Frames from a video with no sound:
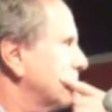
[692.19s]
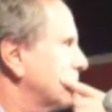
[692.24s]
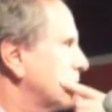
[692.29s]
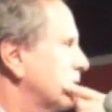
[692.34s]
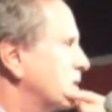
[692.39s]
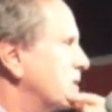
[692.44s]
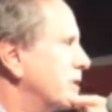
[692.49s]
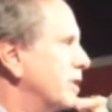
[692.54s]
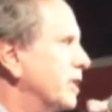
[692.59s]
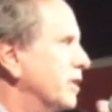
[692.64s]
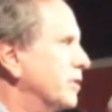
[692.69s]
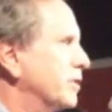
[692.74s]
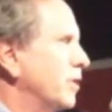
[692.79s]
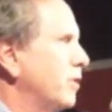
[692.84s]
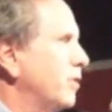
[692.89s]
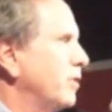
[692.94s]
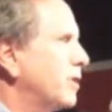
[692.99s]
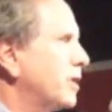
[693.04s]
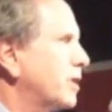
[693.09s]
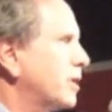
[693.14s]
30 years
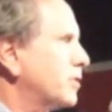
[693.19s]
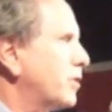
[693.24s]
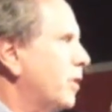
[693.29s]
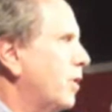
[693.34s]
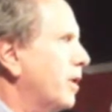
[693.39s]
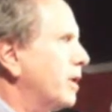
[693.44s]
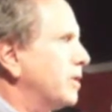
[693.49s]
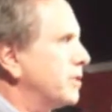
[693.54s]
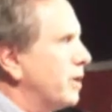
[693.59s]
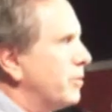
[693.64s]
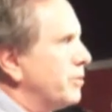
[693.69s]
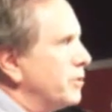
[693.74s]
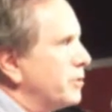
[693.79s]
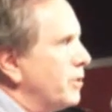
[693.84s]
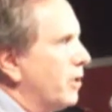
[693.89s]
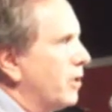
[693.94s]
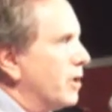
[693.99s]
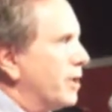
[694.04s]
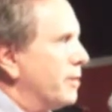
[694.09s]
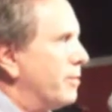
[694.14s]
old. And they're talking, someone
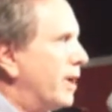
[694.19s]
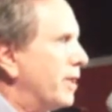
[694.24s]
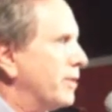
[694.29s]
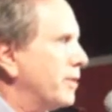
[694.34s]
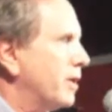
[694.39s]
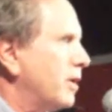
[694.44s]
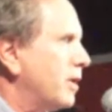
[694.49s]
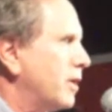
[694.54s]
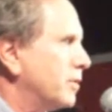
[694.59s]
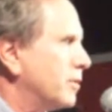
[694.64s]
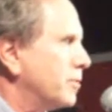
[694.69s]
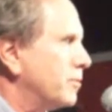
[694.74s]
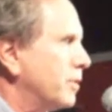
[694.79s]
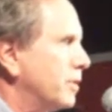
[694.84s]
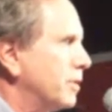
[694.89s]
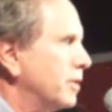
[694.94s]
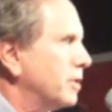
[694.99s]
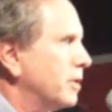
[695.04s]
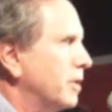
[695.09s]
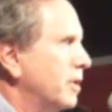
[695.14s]
talking about their
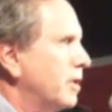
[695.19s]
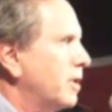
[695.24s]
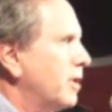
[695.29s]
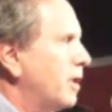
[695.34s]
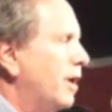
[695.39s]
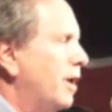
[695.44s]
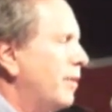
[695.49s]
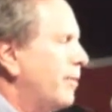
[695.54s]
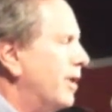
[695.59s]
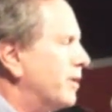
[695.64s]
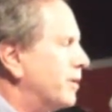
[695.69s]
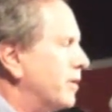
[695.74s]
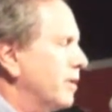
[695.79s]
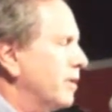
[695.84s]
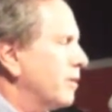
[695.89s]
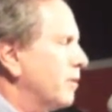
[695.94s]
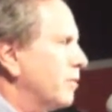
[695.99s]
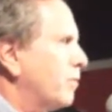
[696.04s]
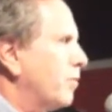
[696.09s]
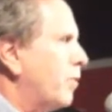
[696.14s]
husband, uh, about
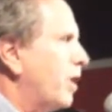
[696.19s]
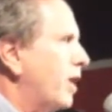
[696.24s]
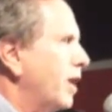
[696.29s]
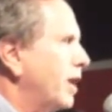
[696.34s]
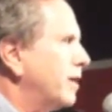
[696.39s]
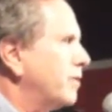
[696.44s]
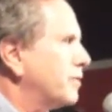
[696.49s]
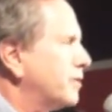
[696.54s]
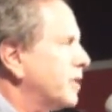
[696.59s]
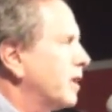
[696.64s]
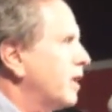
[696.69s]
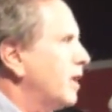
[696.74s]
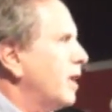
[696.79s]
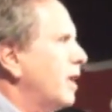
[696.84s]
their wives.